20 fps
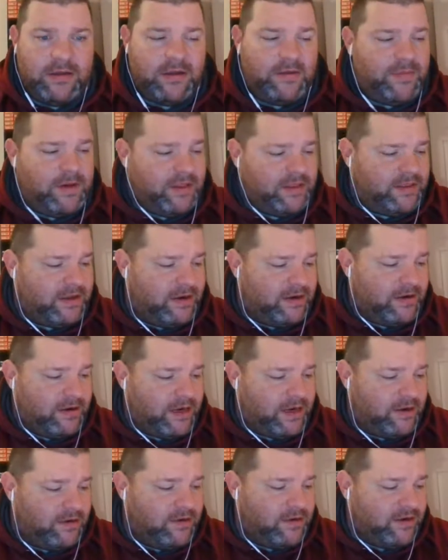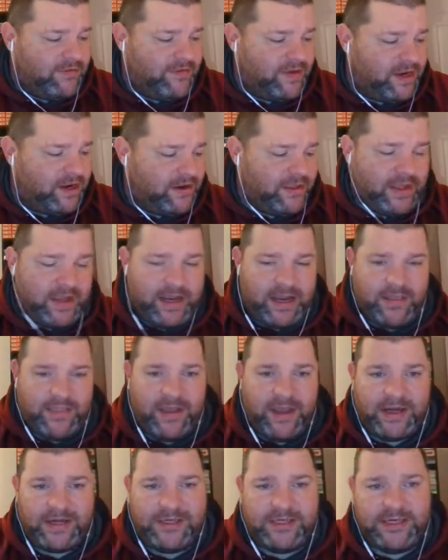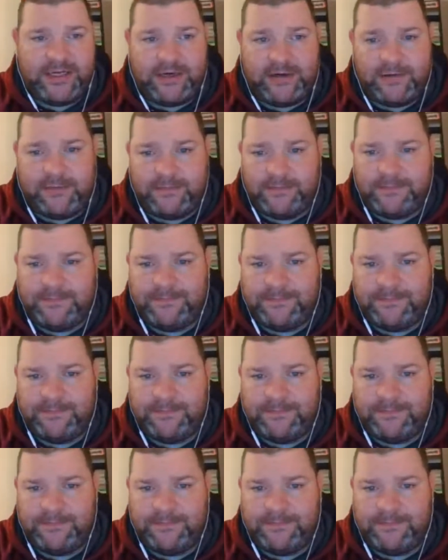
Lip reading: about how good of a year they had last year.